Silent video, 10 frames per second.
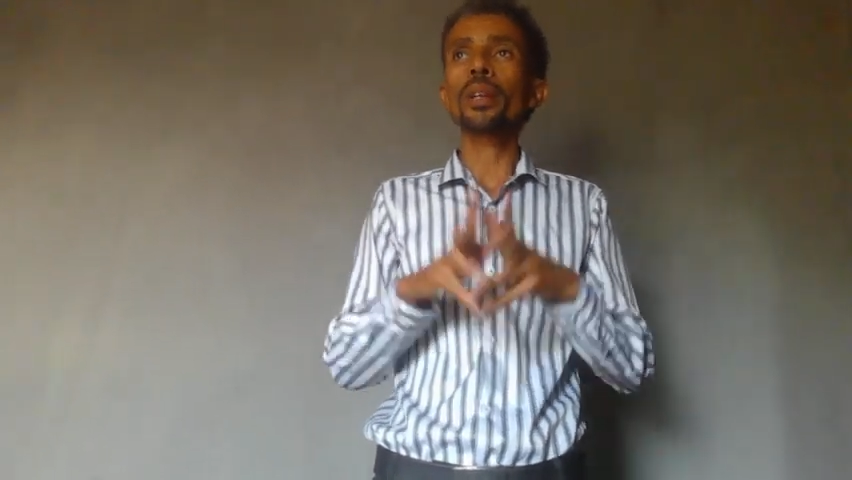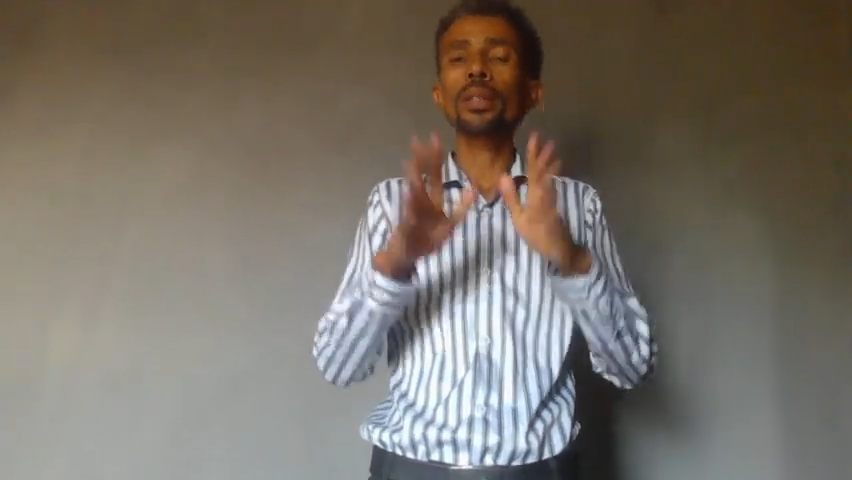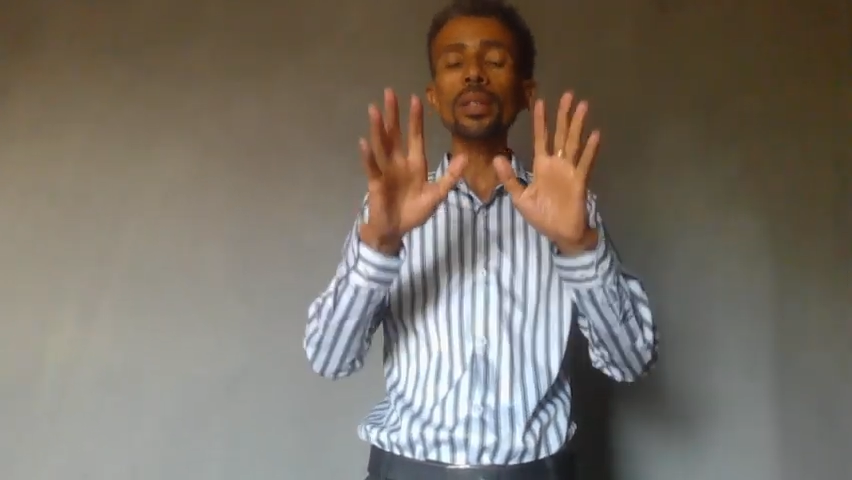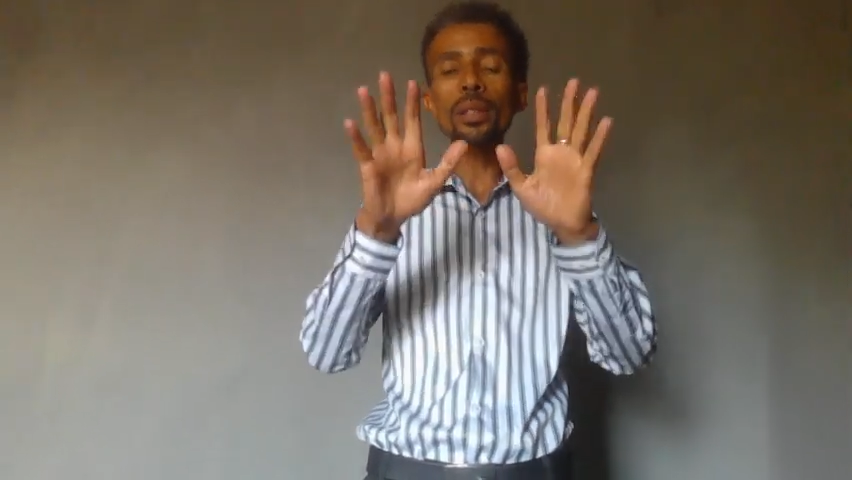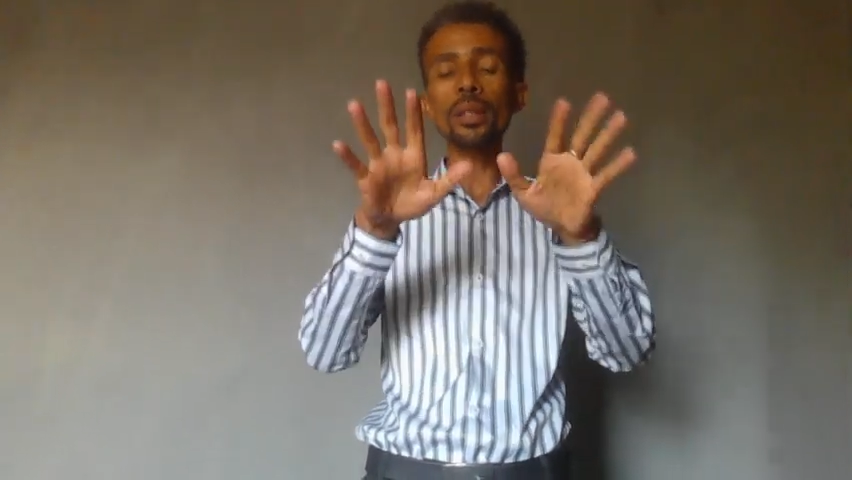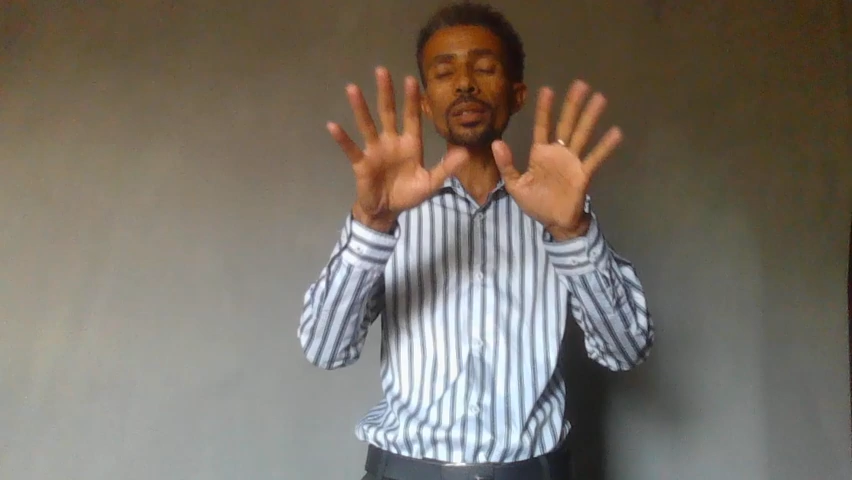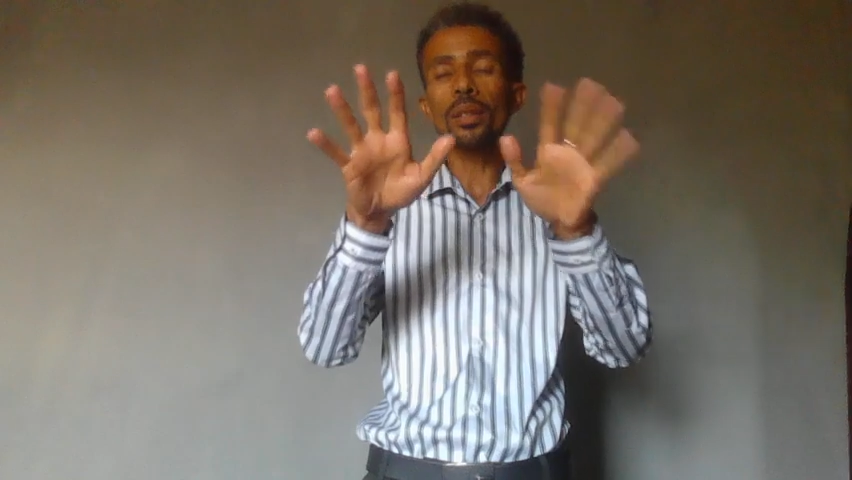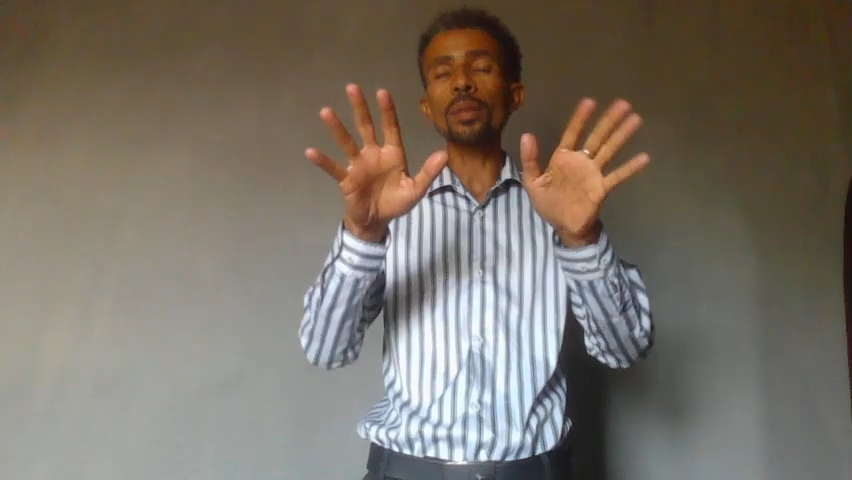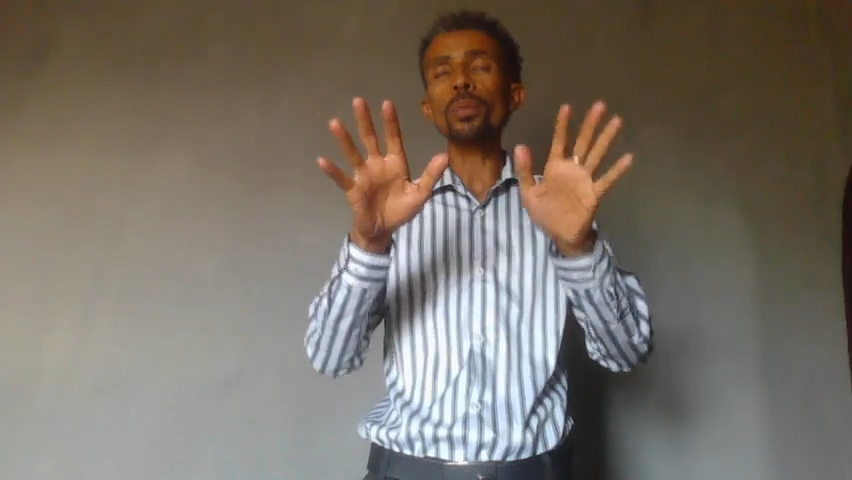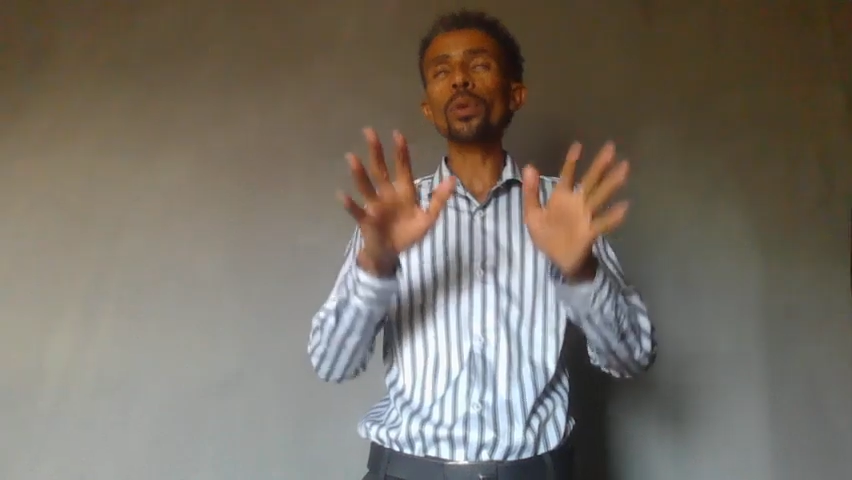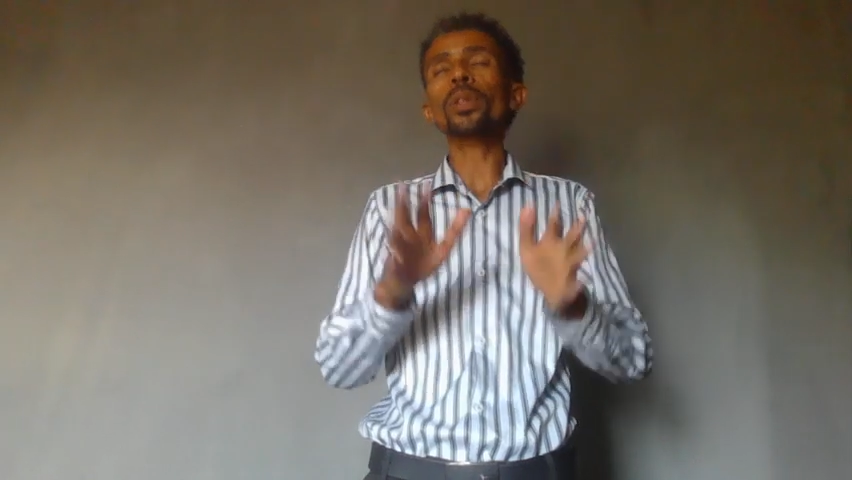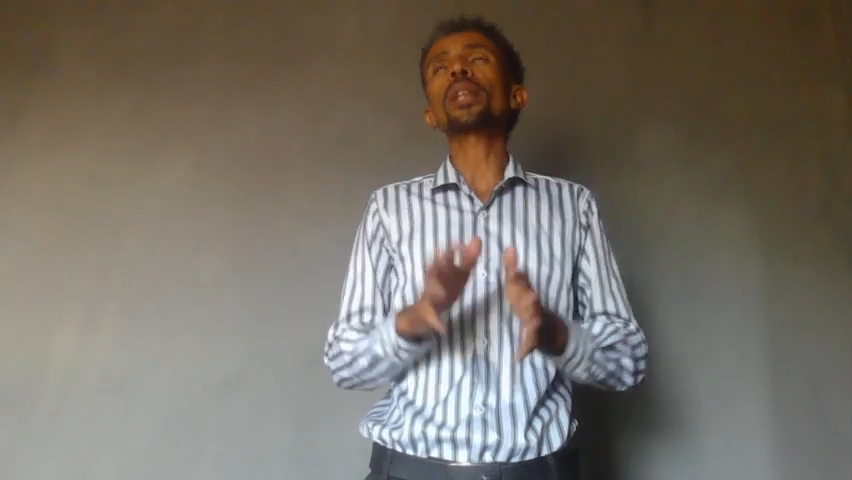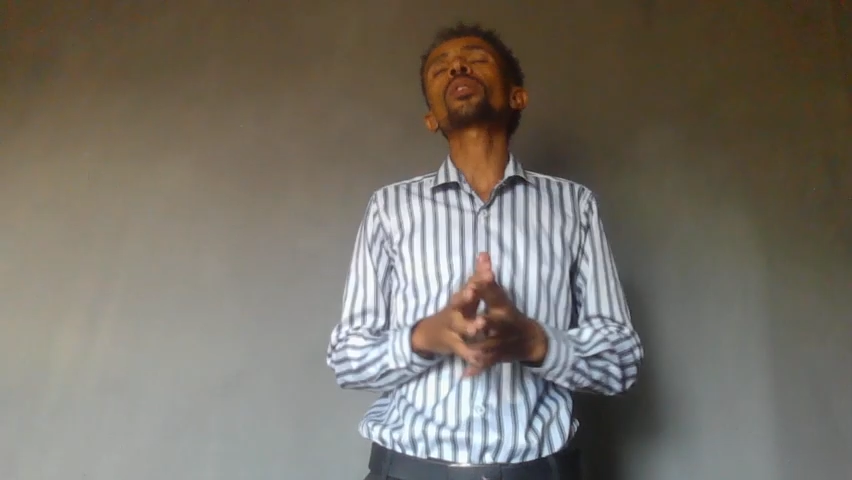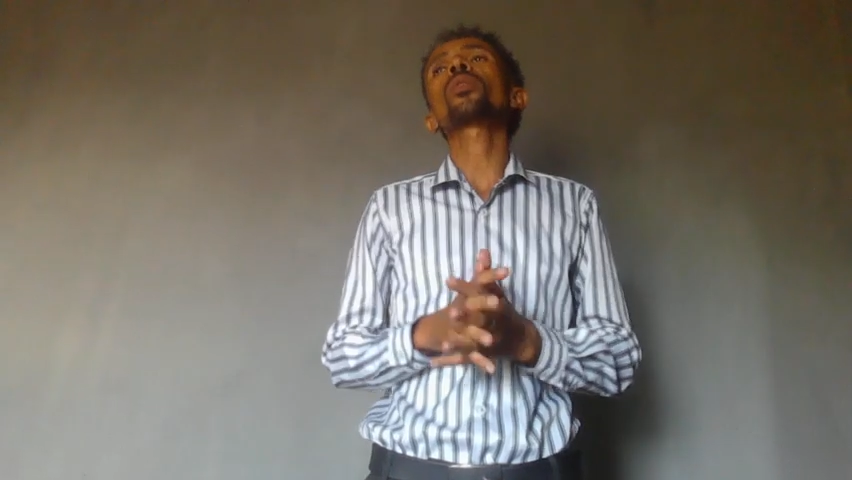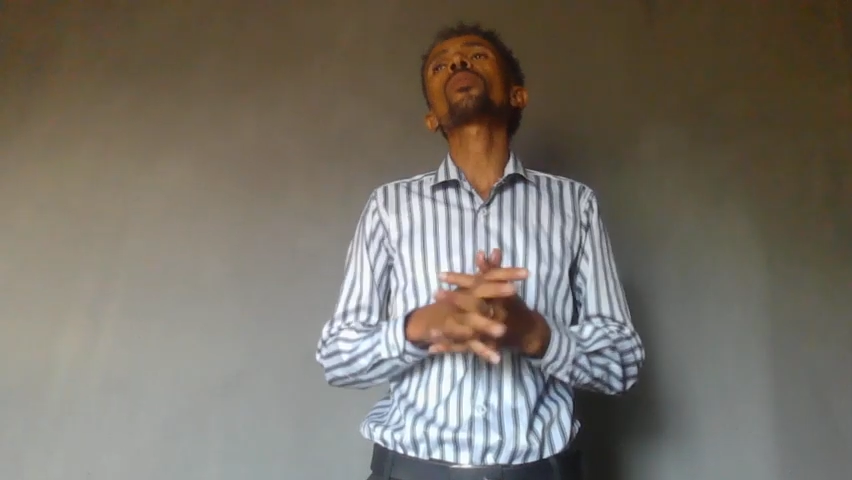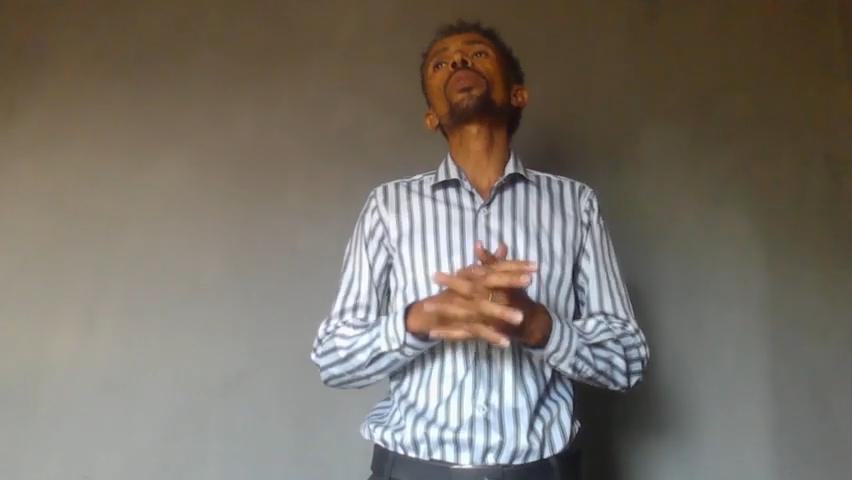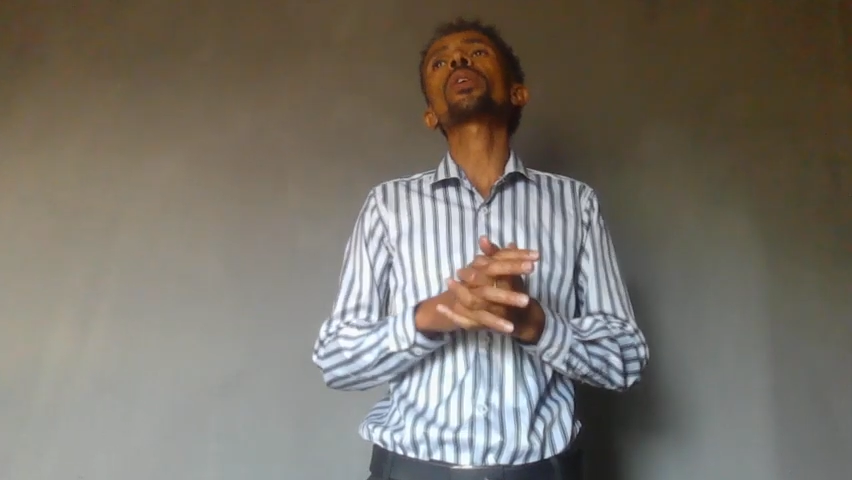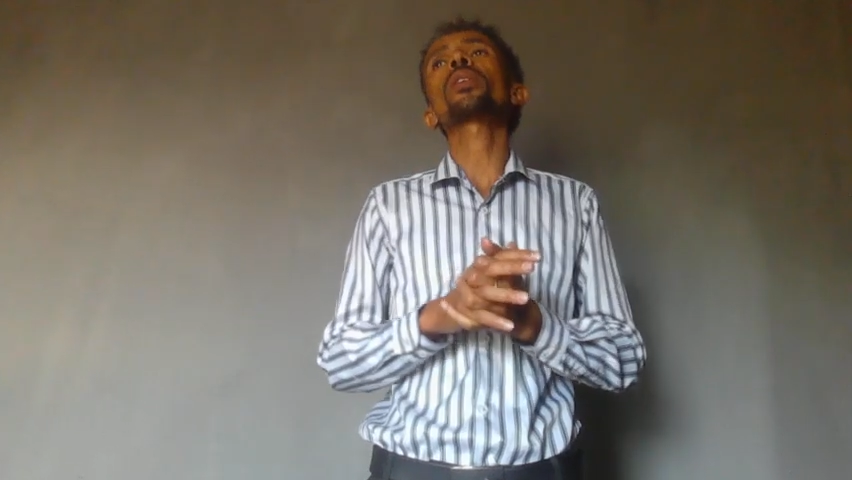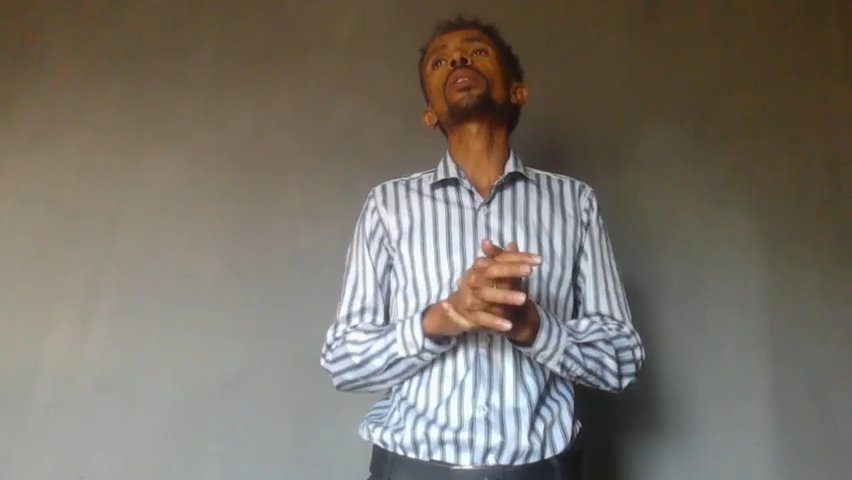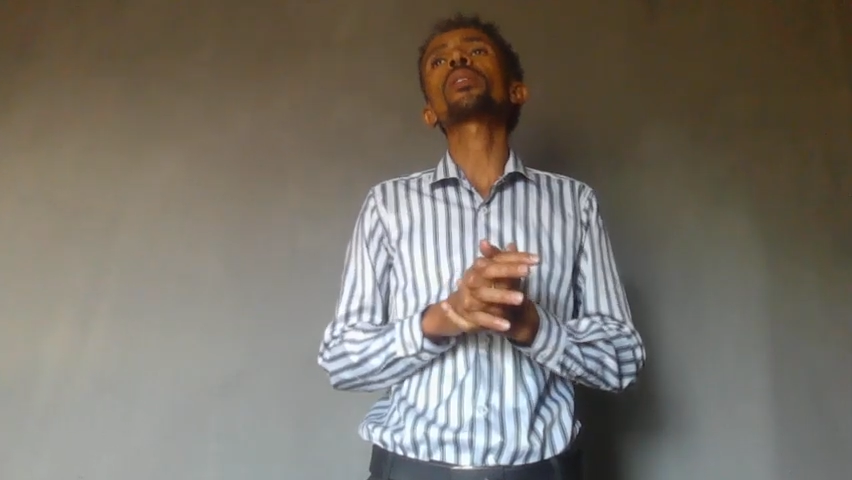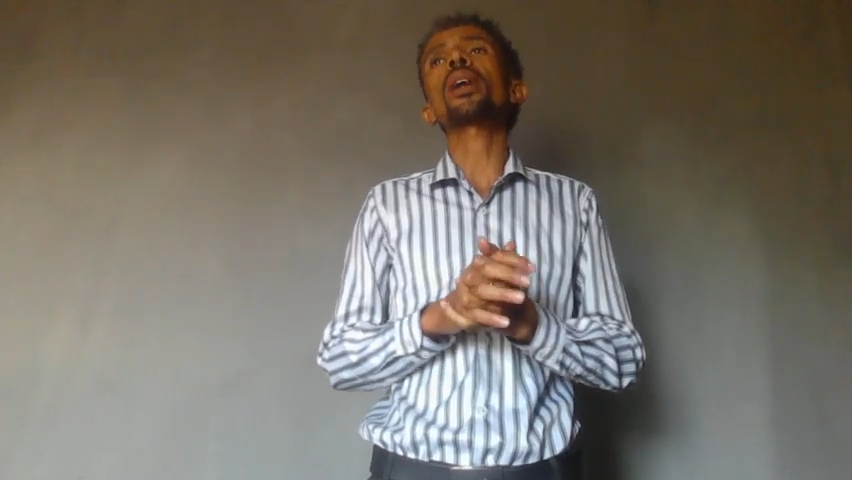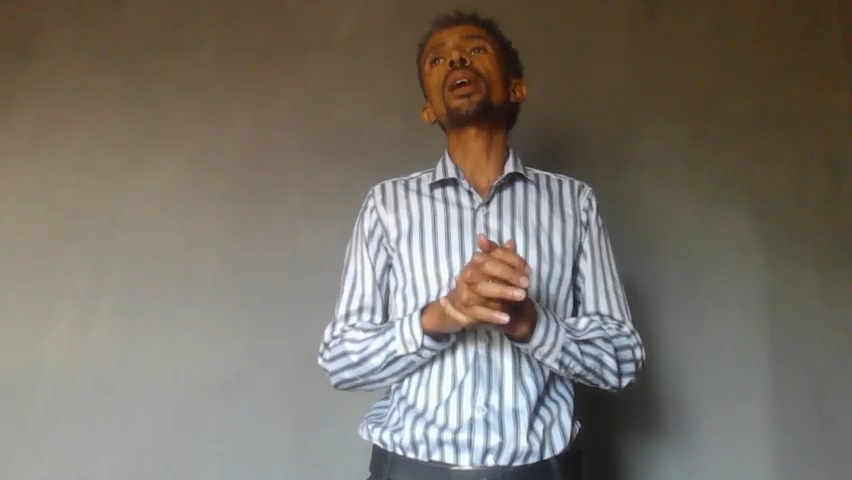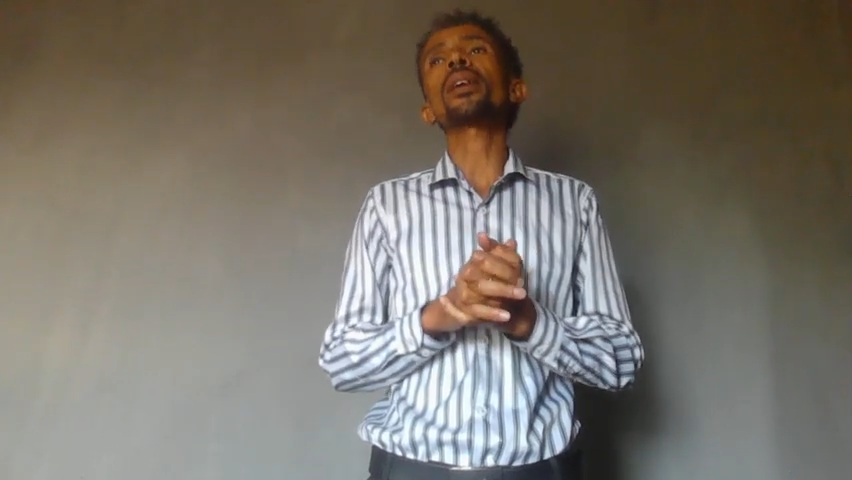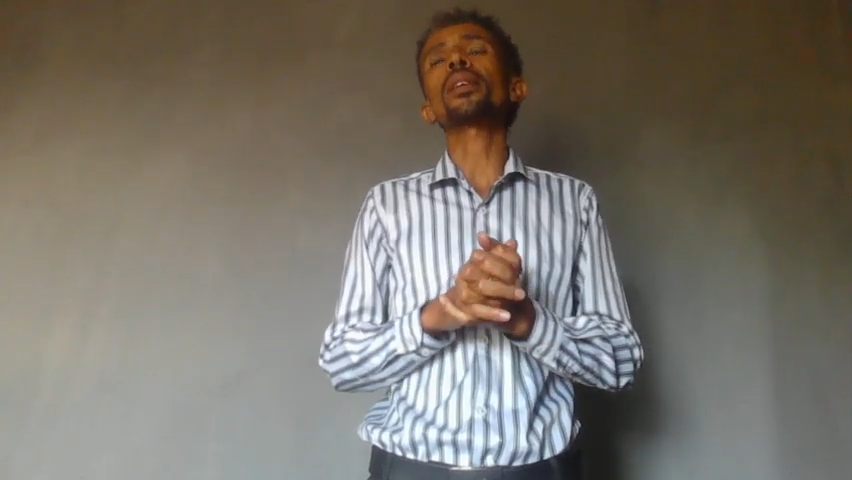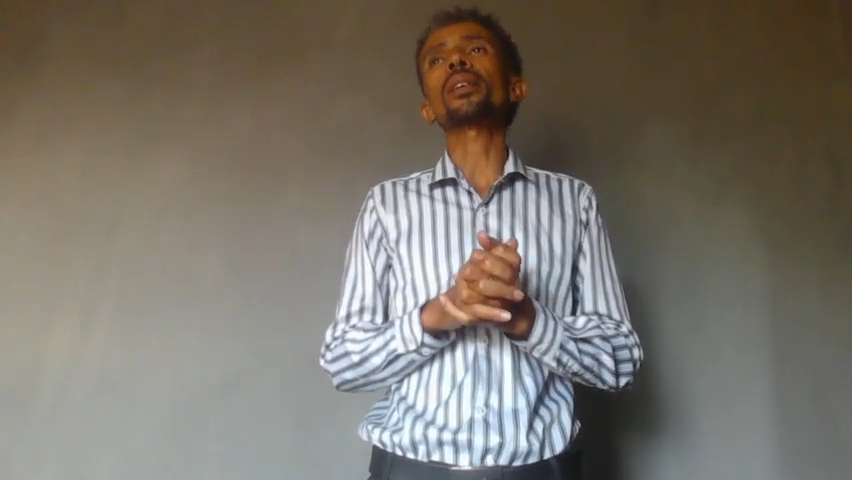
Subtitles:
These important components are